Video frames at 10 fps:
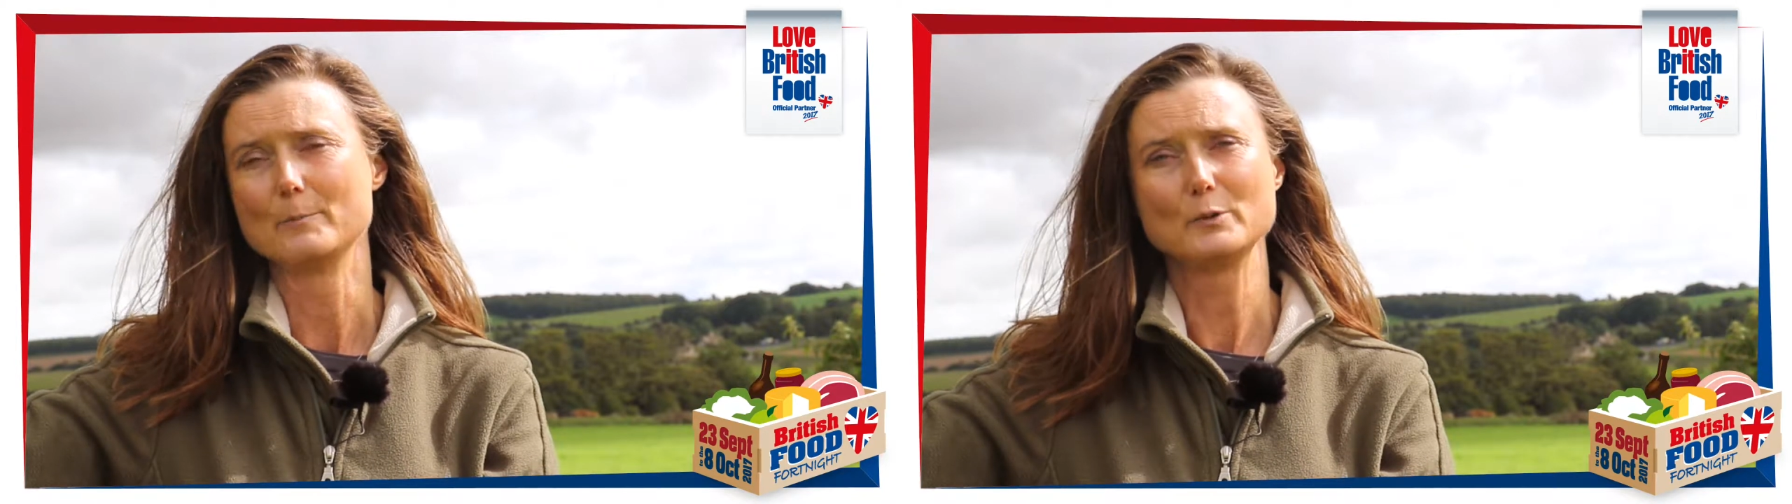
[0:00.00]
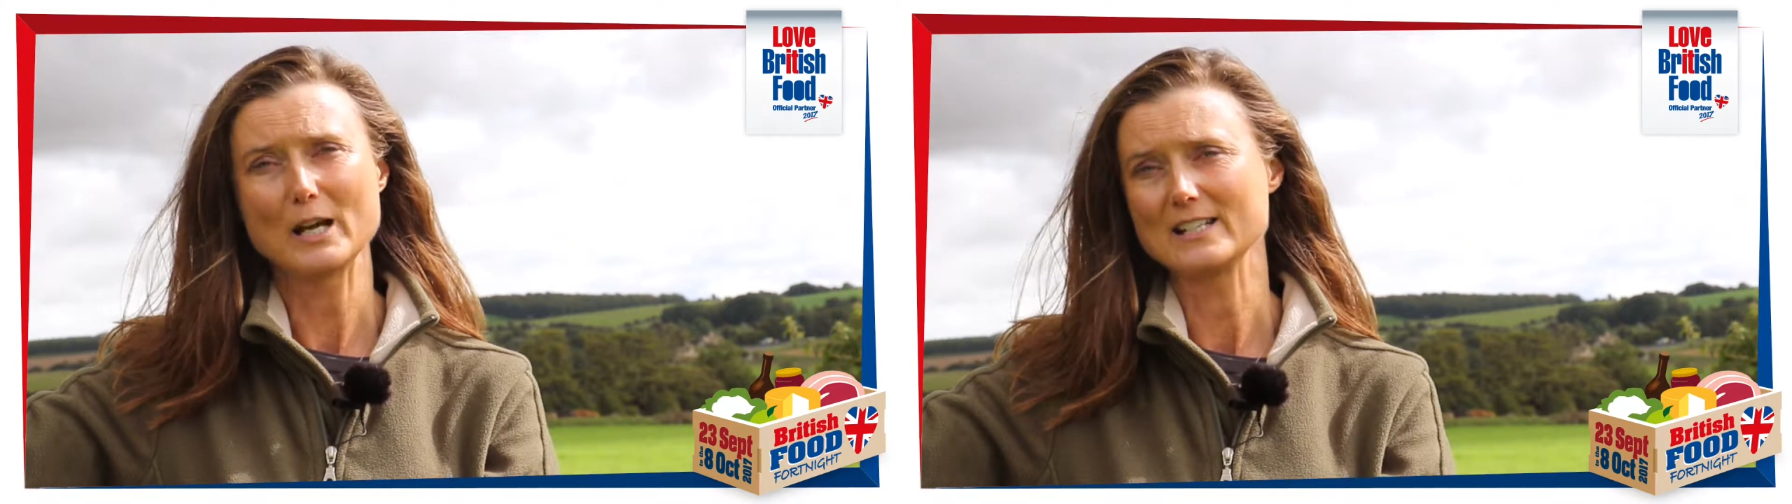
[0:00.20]

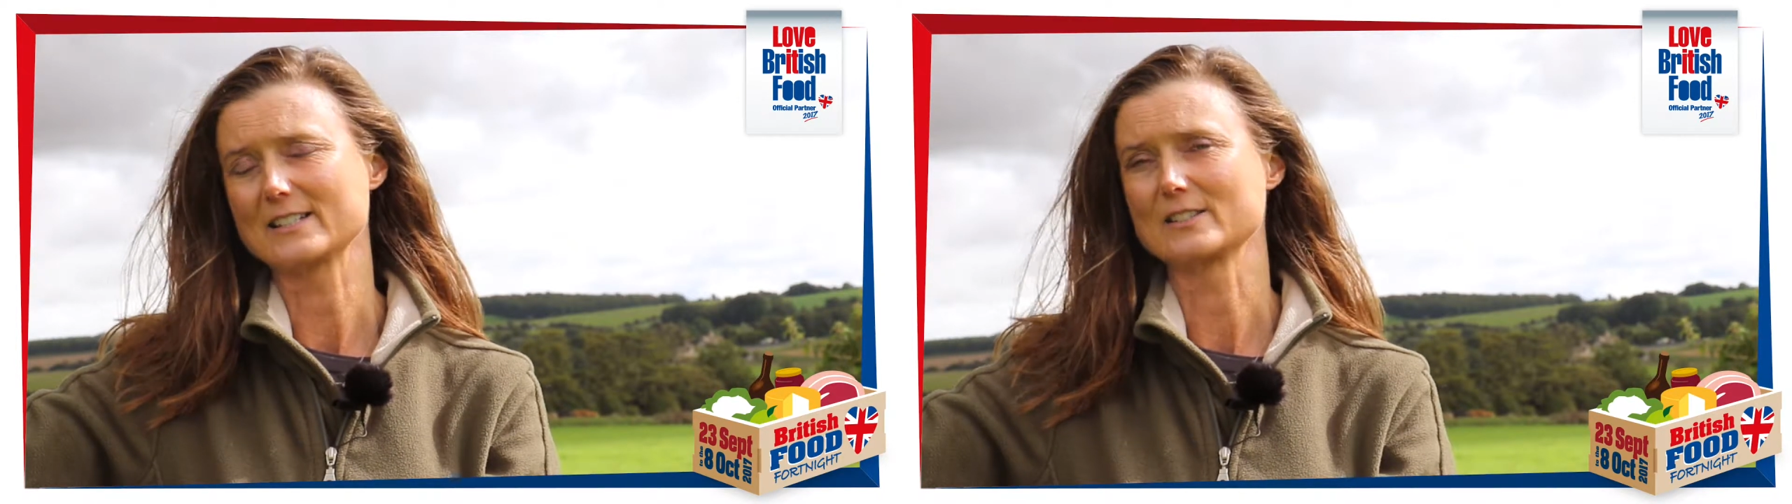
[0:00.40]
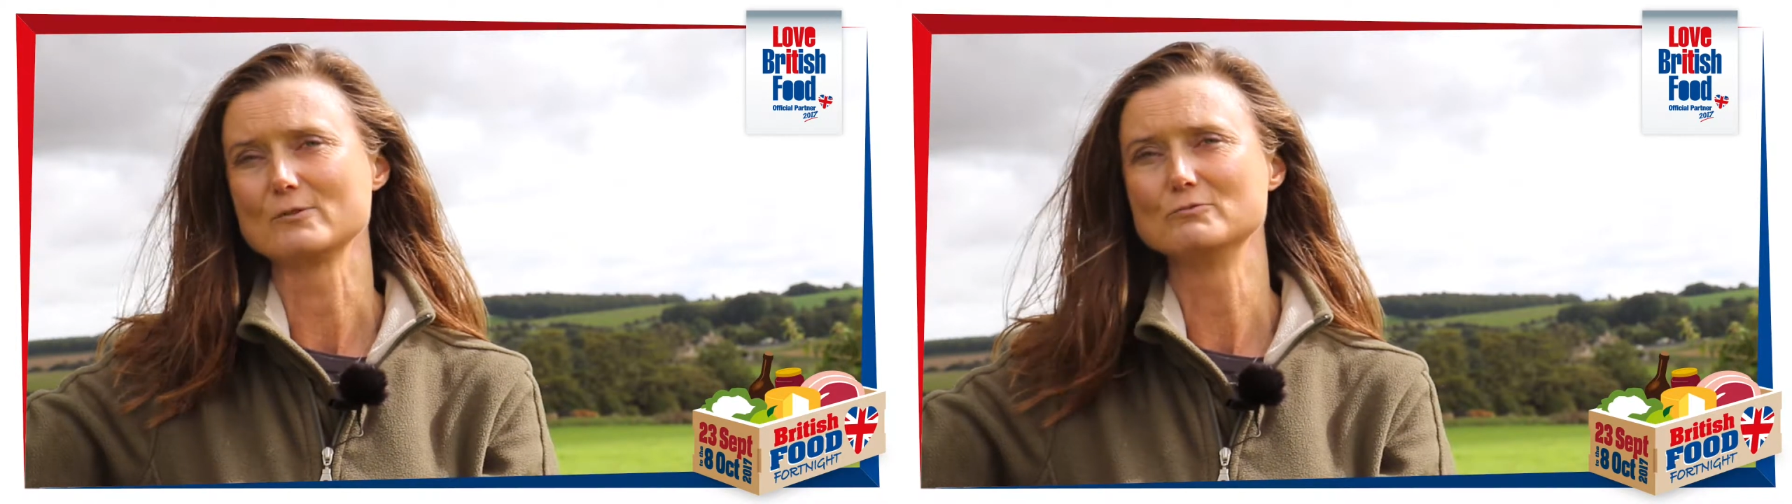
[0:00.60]
Brakes
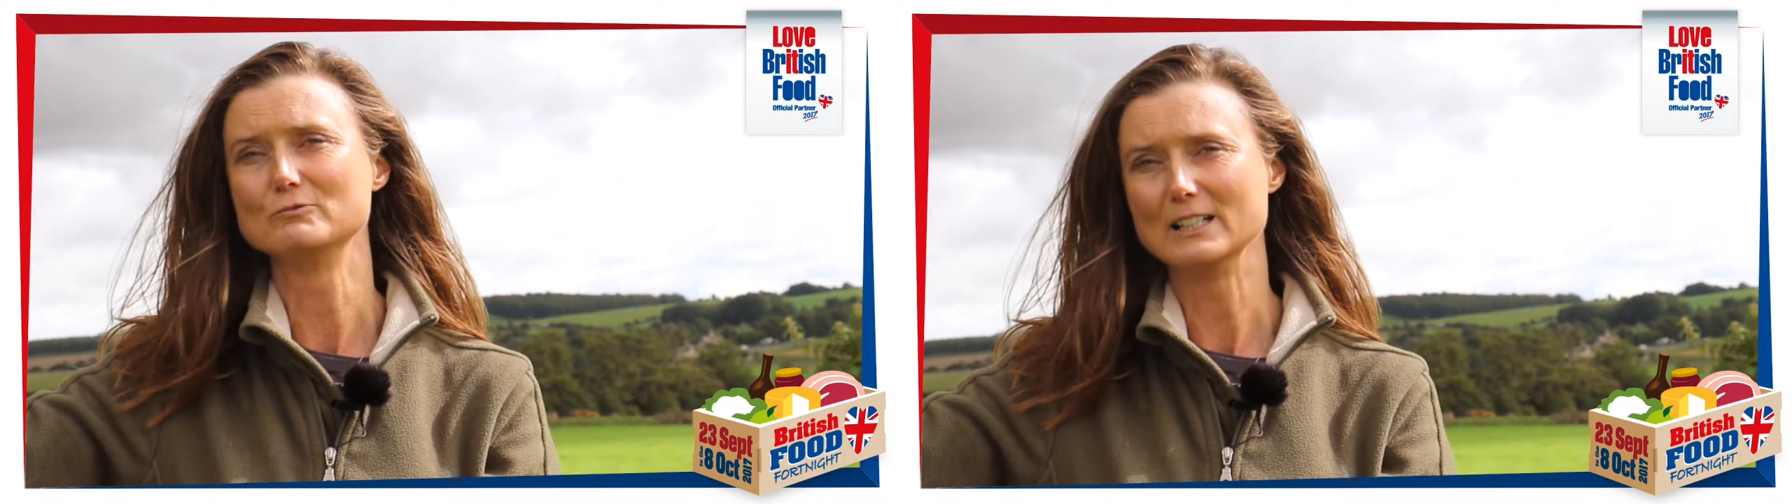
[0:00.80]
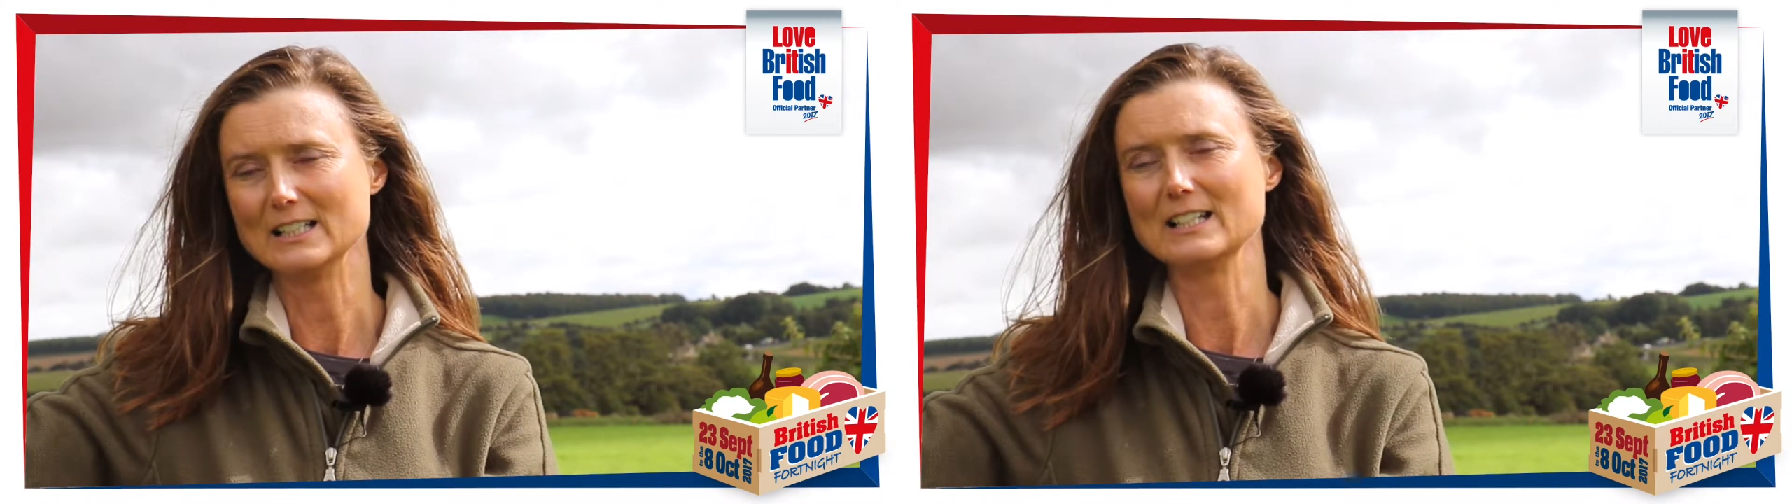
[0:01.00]
is a
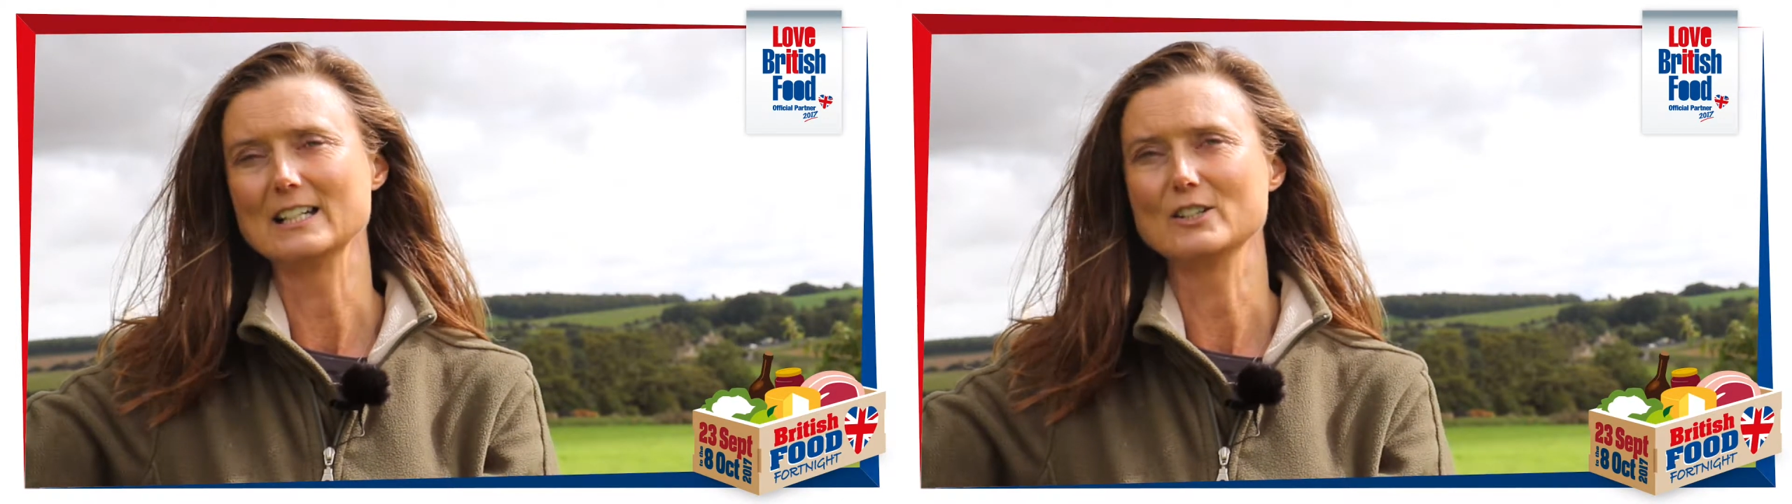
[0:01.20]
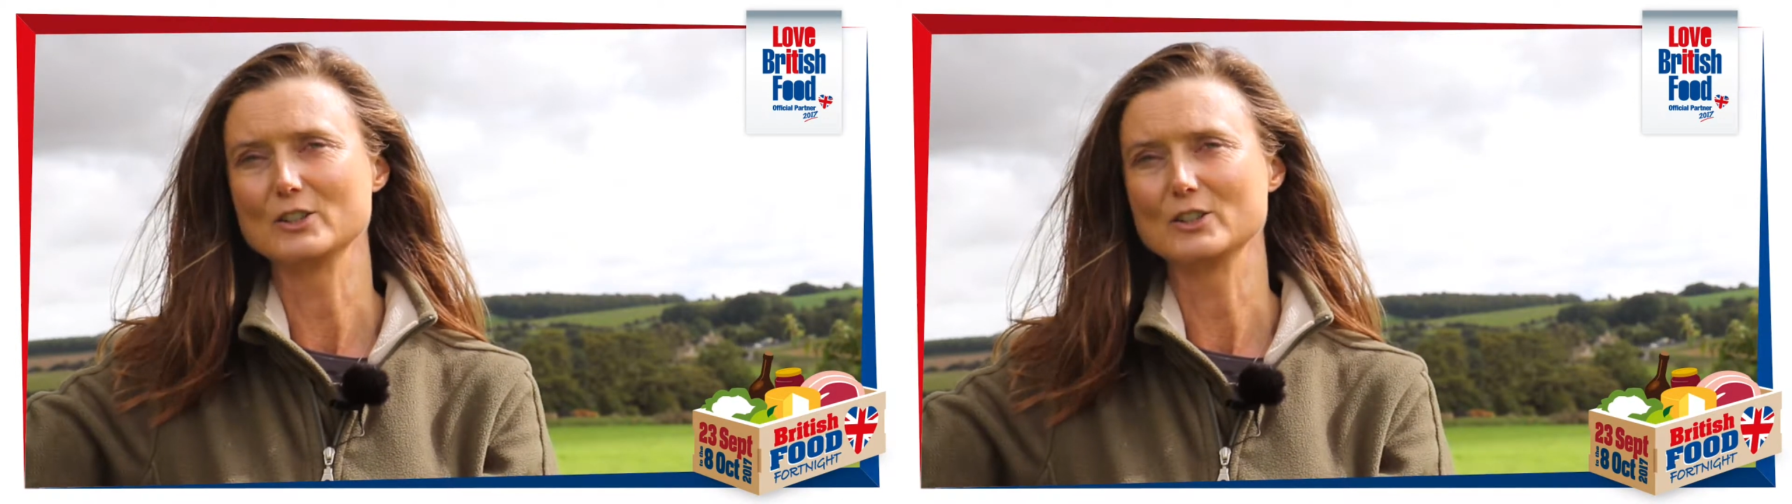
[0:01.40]
really